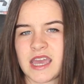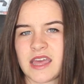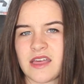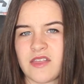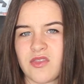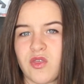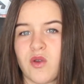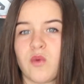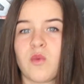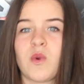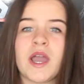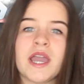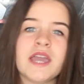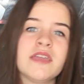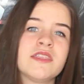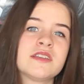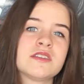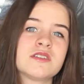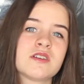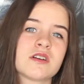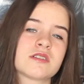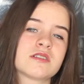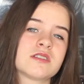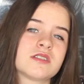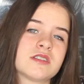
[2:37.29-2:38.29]
the way the
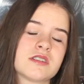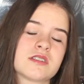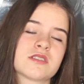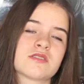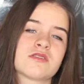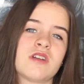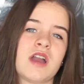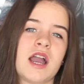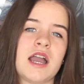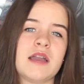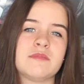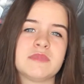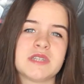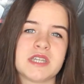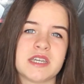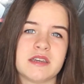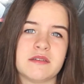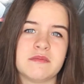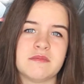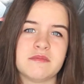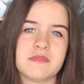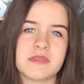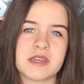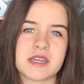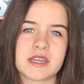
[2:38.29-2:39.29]
Doctor described
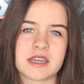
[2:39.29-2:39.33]
him,